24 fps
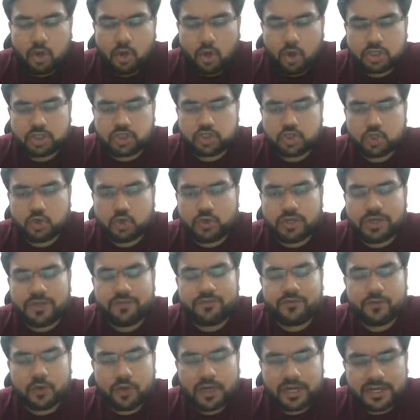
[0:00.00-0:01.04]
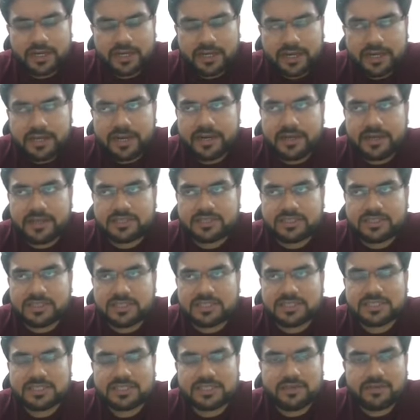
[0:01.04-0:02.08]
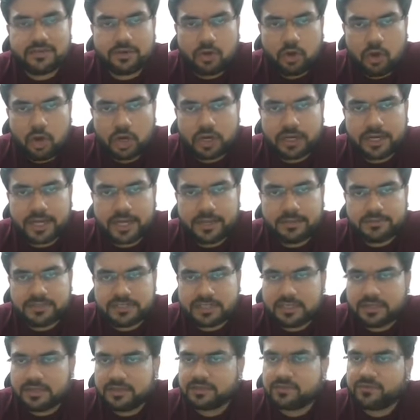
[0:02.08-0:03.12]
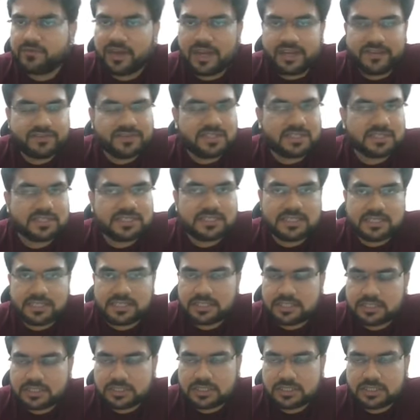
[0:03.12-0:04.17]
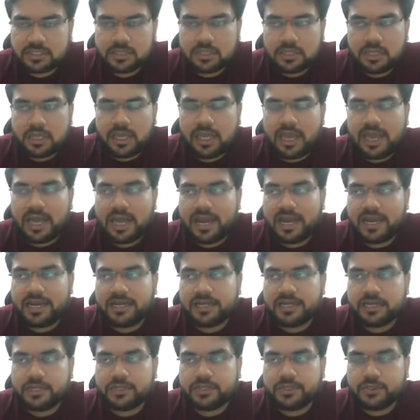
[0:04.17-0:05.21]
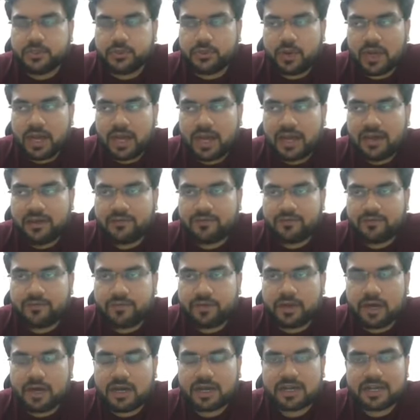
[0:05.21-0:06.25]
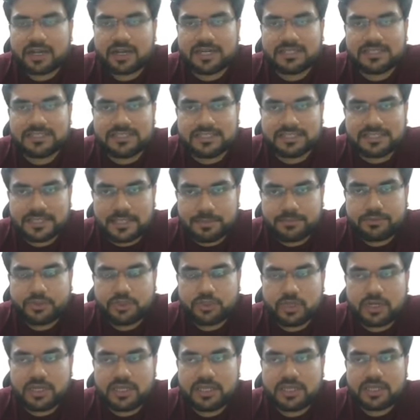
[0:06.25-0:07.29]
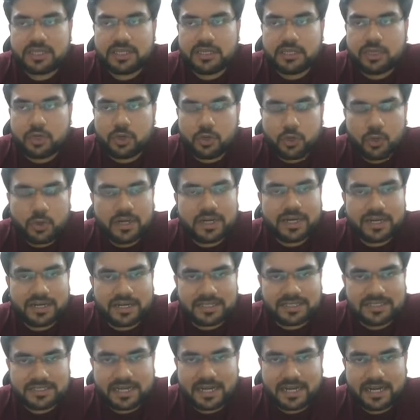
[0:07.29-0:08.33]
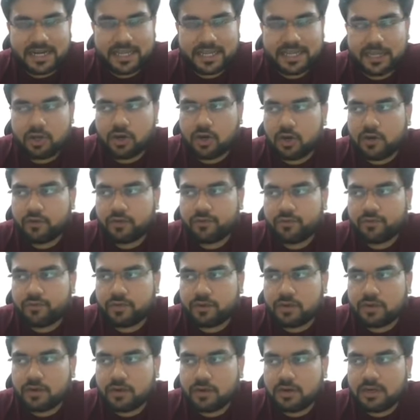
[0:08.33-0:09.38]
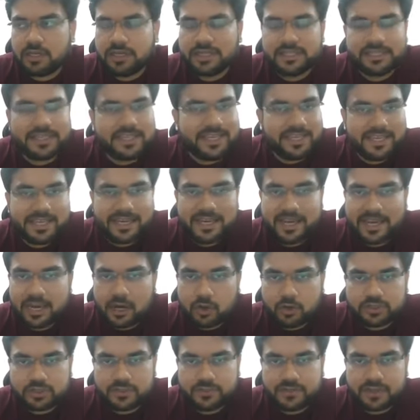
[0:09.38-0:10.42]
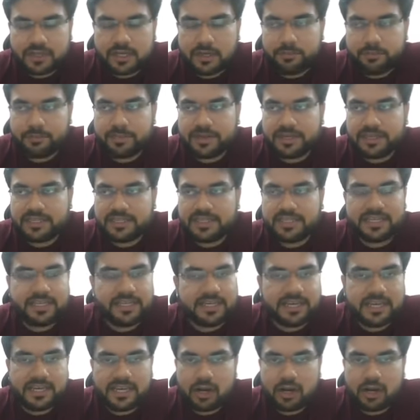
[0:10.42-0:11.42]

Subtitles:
Also, if you are in an industry since a long time, say 5 6 years, and you have a conceptually good understanding of the in and outs of the company, the in